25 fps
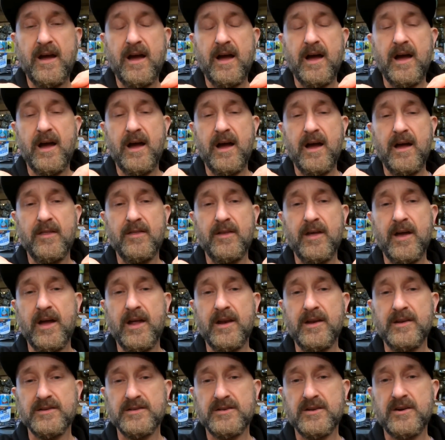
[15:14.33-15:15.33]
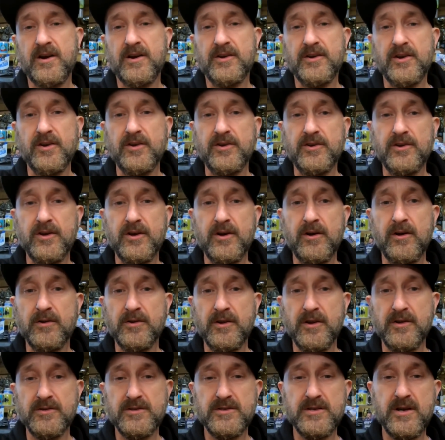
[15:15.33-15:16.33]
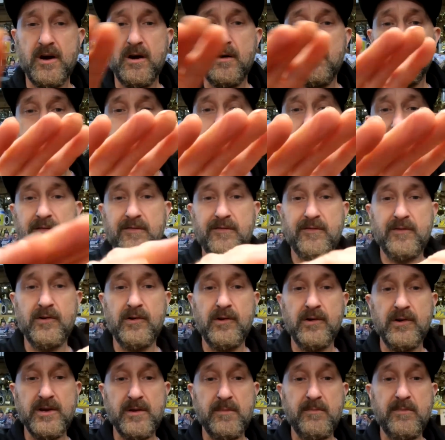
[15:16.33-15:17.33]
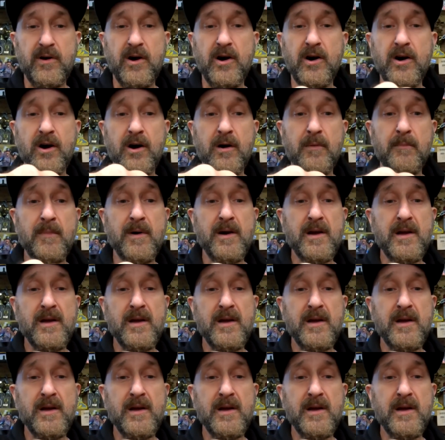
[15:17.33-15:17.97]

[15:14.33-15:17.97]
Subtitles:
and then it's kind of knurled on top for your palm.